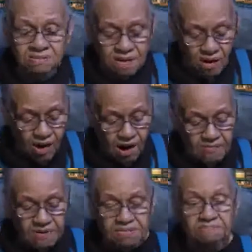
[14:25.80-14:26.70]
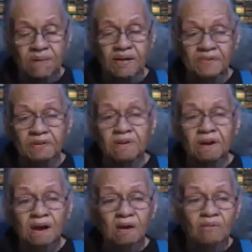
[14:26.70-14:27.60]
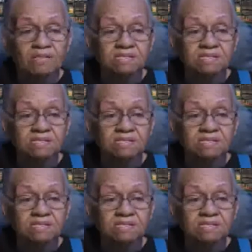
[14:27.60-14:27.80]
Carver's mother was